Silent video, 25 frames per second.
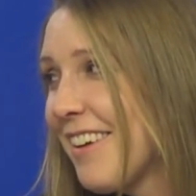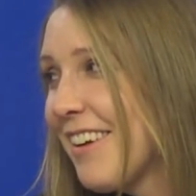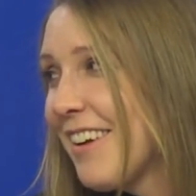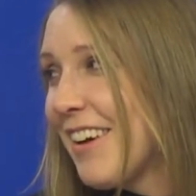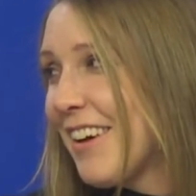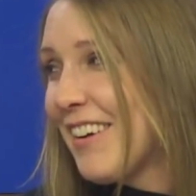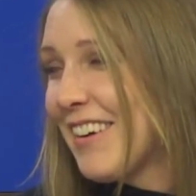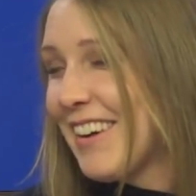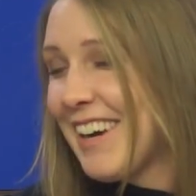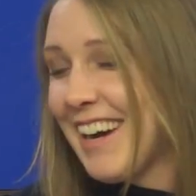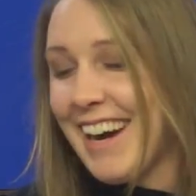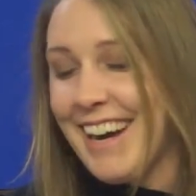
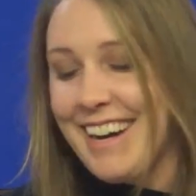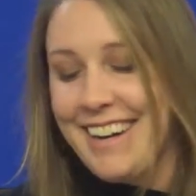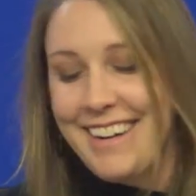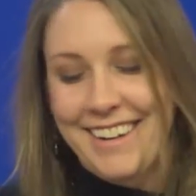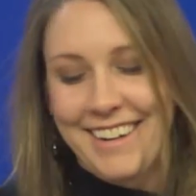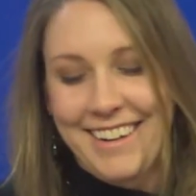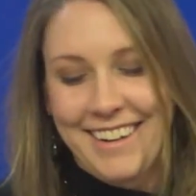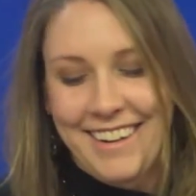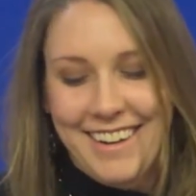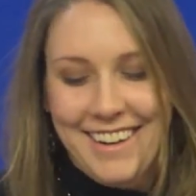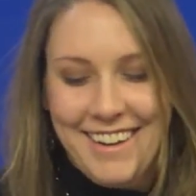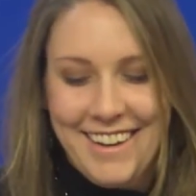Okay.
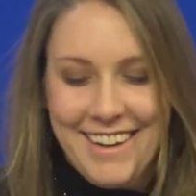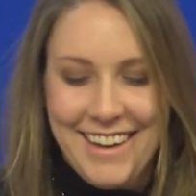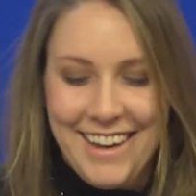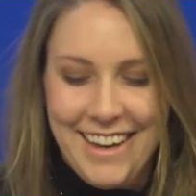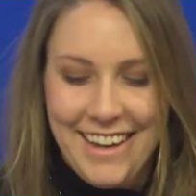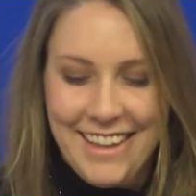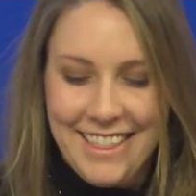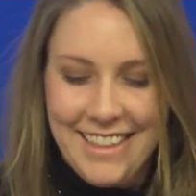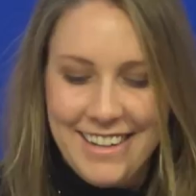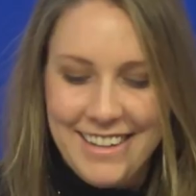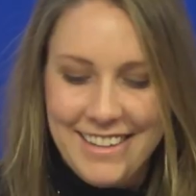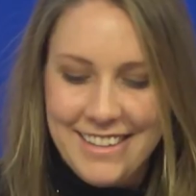
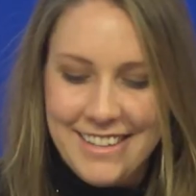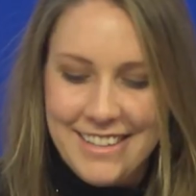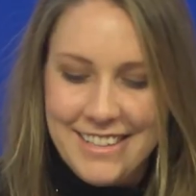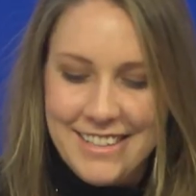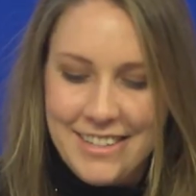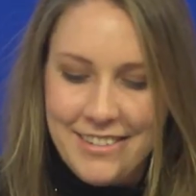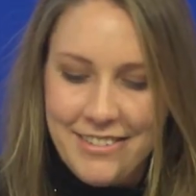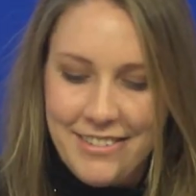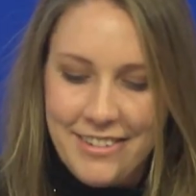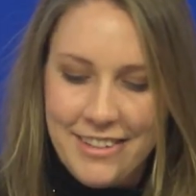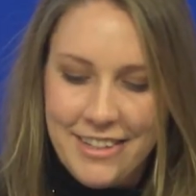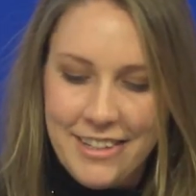I think that's
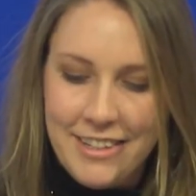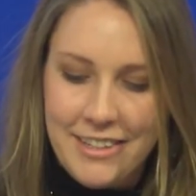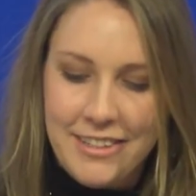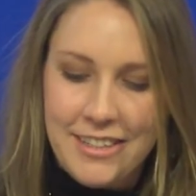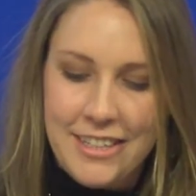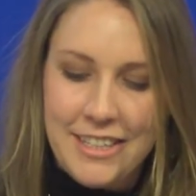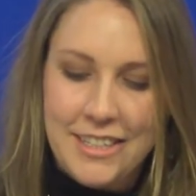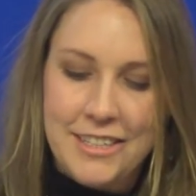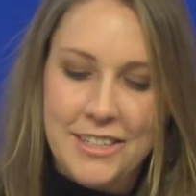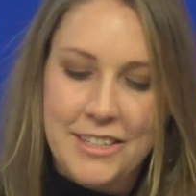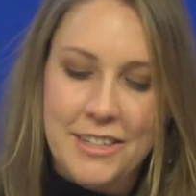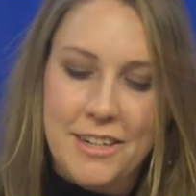everything you
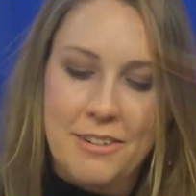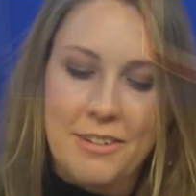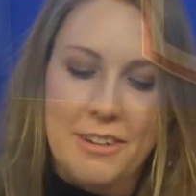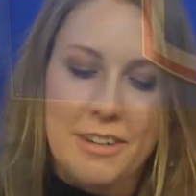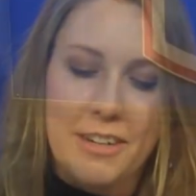need to know.